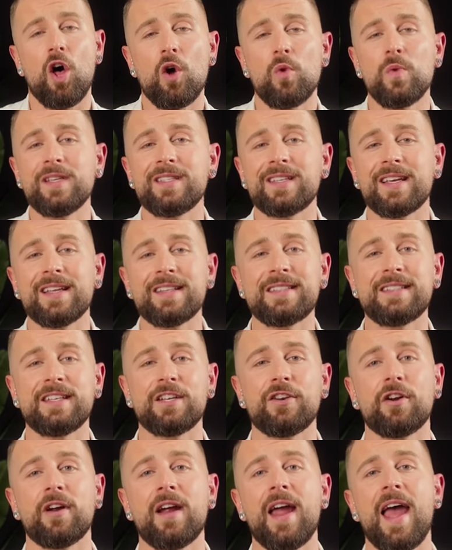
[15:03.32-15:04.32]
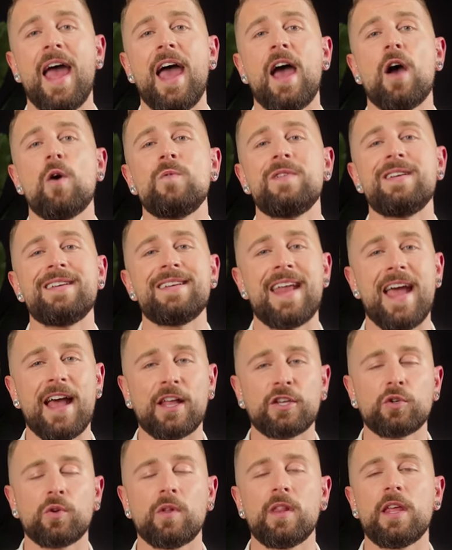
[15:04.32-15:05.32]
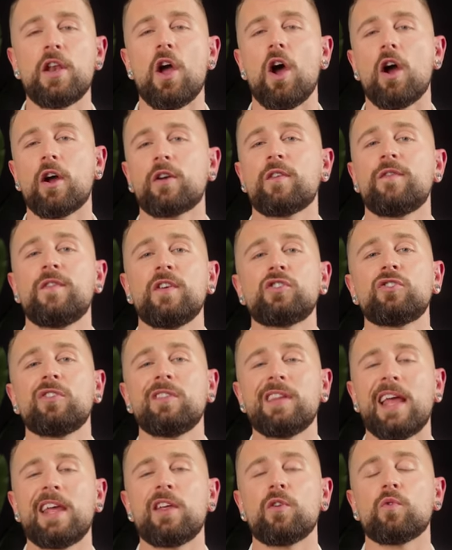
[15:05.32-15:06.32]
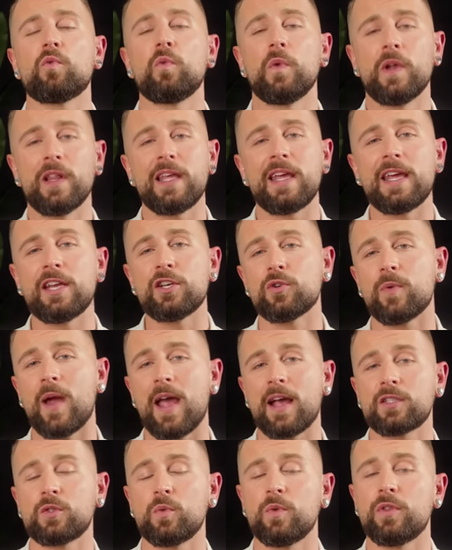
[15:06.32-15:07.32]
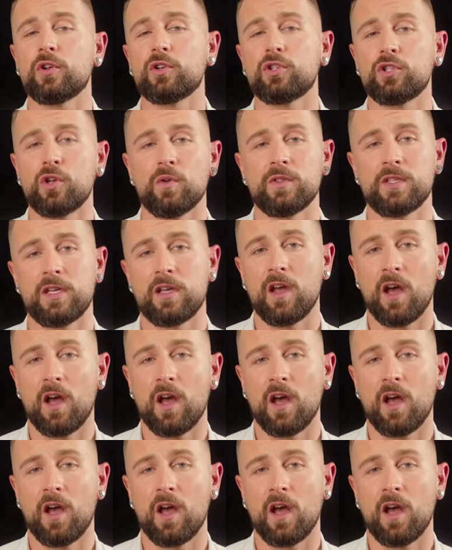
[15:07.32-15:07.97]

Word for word: Always consider how natural and artificial light really interacts with your chosen